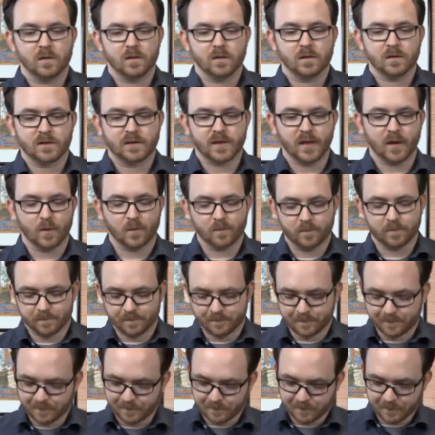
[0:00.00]
So,
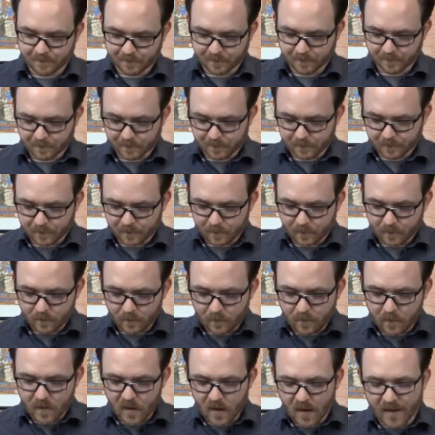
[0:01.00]

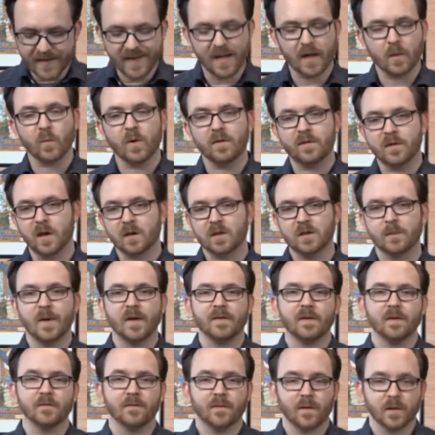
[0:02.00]
again, we've talked
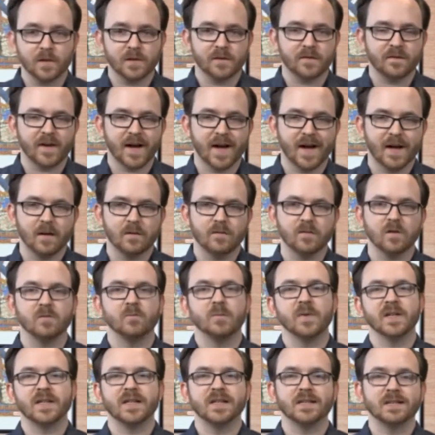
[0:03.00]
about the first 5 of
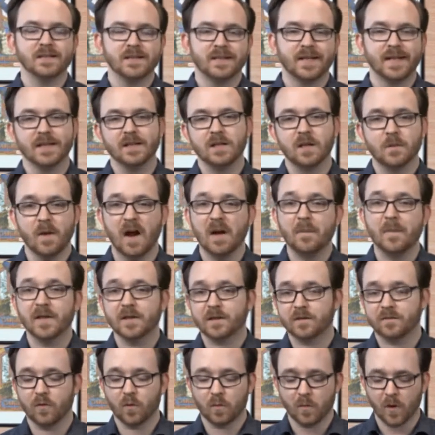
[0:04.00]
Mickey's 10
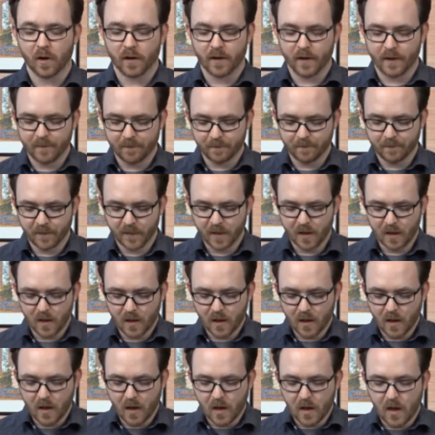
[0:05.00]
commandments for marketing.
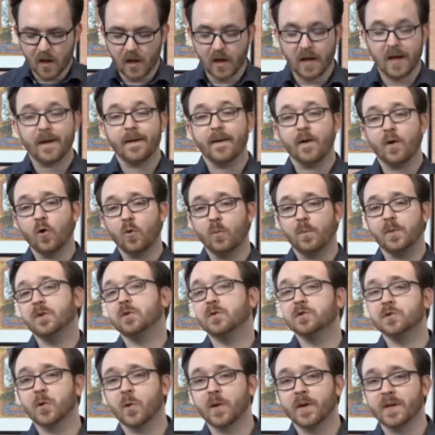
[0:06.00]
I hope
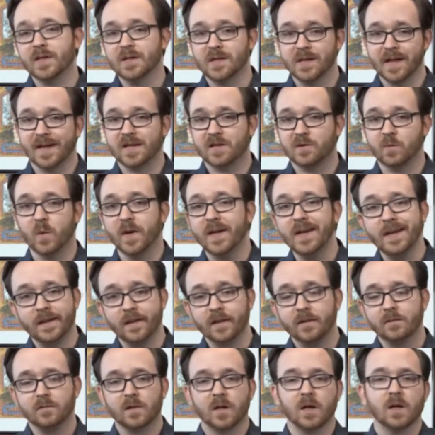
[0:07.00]
you'll join us next week.
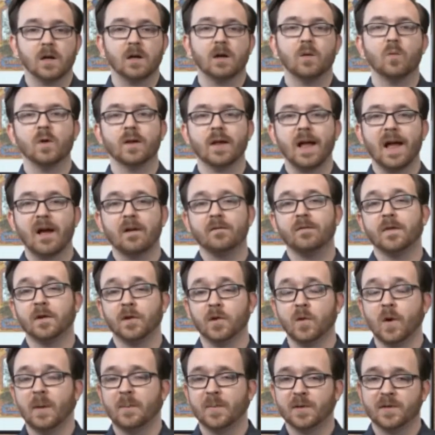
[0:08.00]
We'll have the
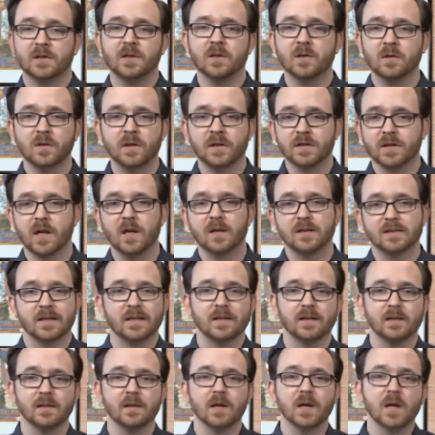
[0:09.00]
new episode
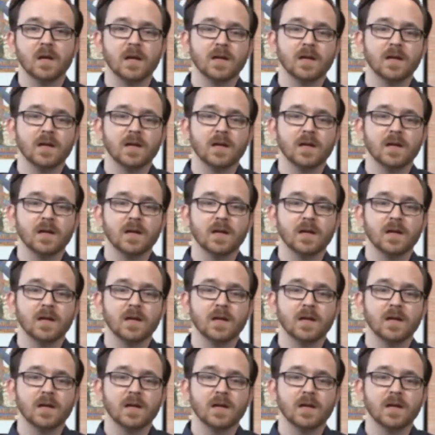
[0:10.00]
discussing